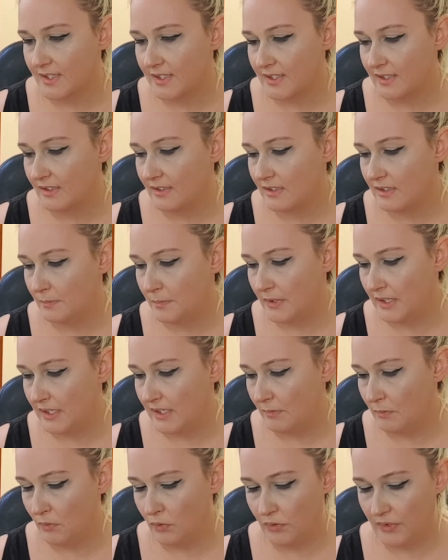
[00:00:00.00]
they tend to
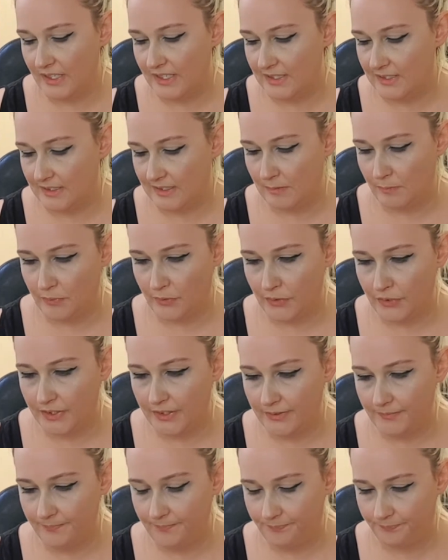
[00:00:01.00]
be more easily
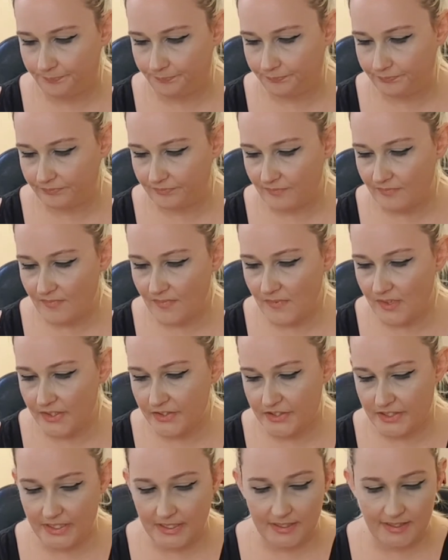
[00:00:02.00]
broken.
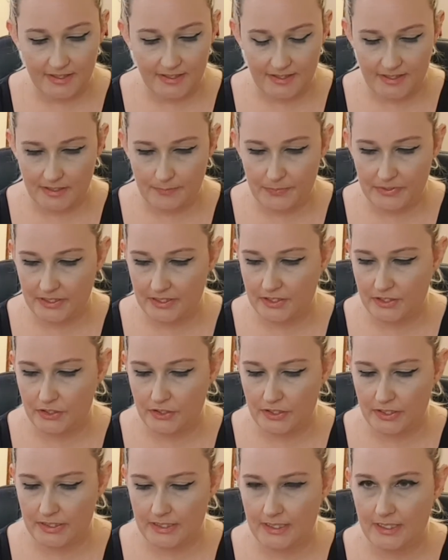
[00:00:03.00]
She is a bit
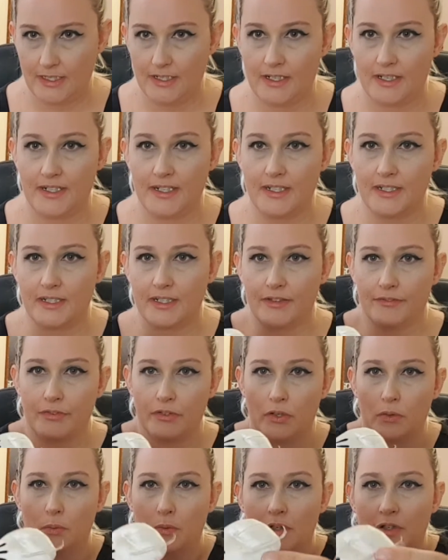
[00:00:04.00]
dirty. I need to give
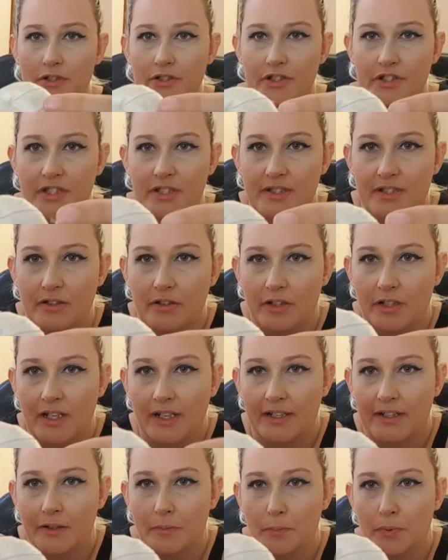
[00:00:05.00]
her a wash. She's got
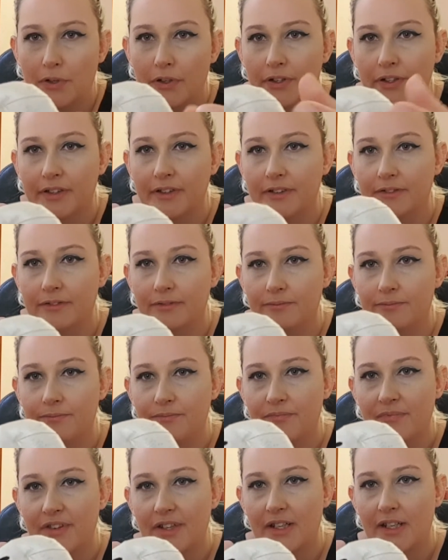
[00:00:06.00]
like a broken
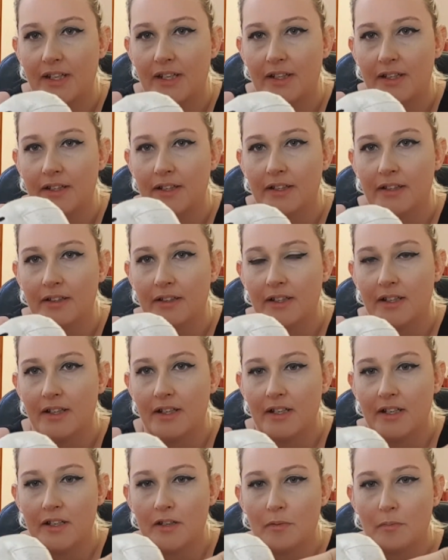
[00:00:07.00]
thing here,
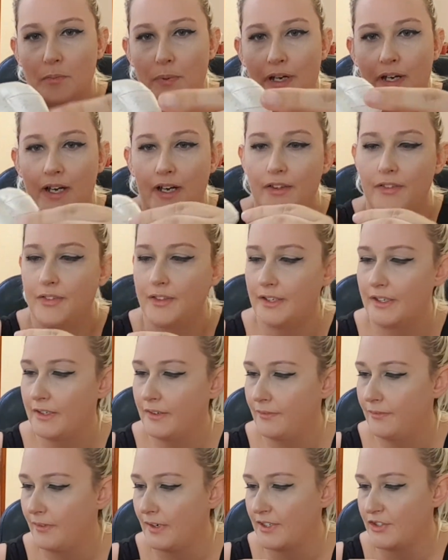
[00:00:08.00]
but I think
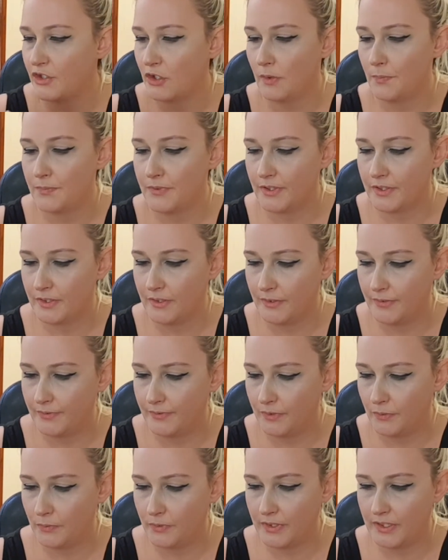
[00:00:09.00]
if I chopped it off
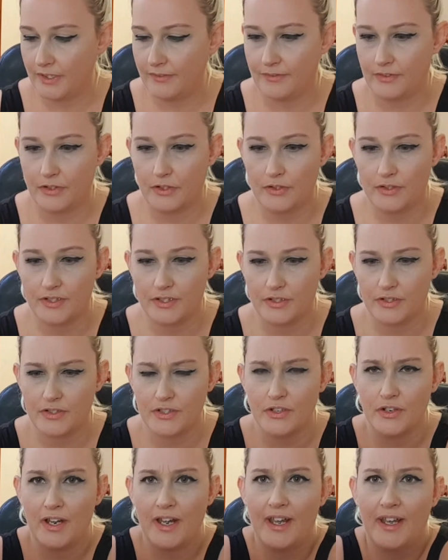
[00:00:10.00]
you wouldn't even notice because
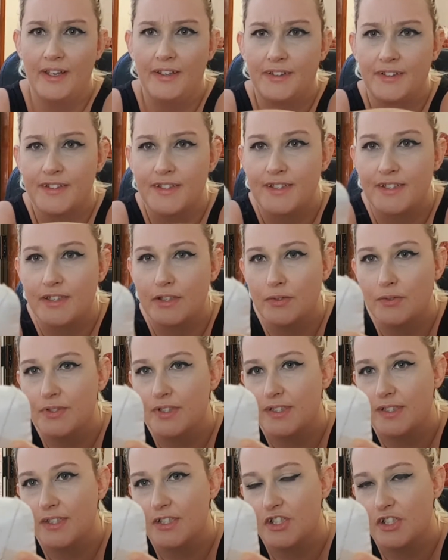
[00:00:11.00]
her hand is still
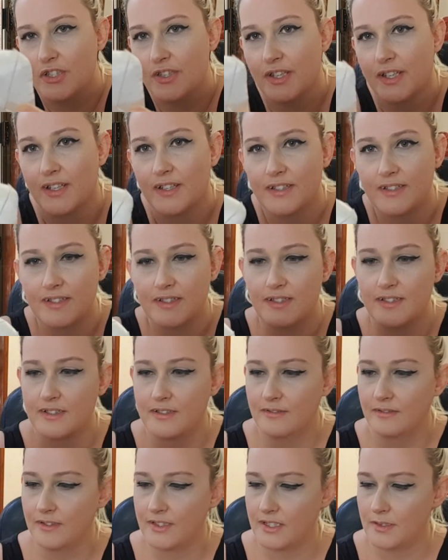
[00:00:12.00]
stitched there. It just
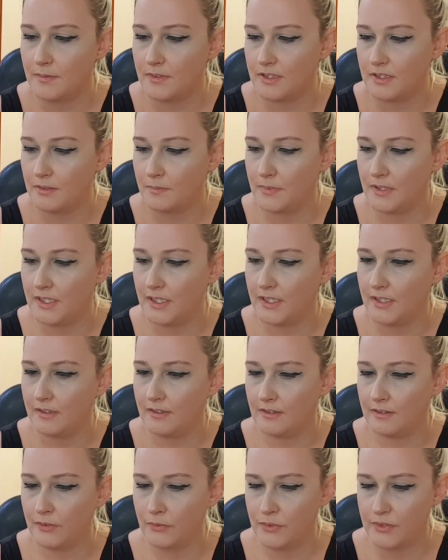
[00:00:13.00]
seems to be
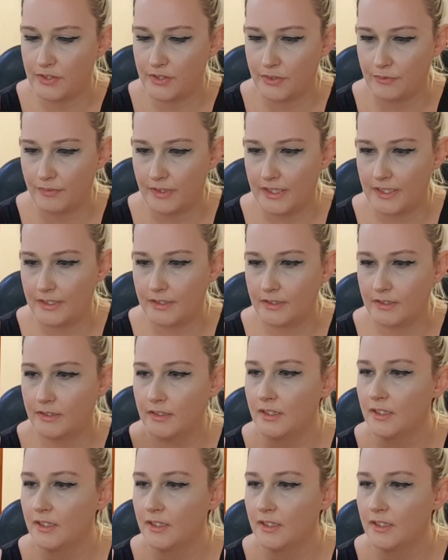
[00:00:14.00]
loose thread